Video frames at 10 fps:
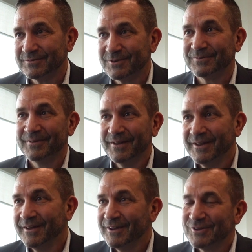
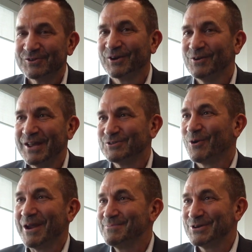So it's a
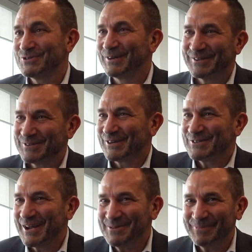great mission. It's an
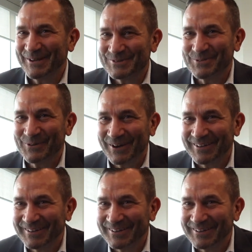exciting place to work.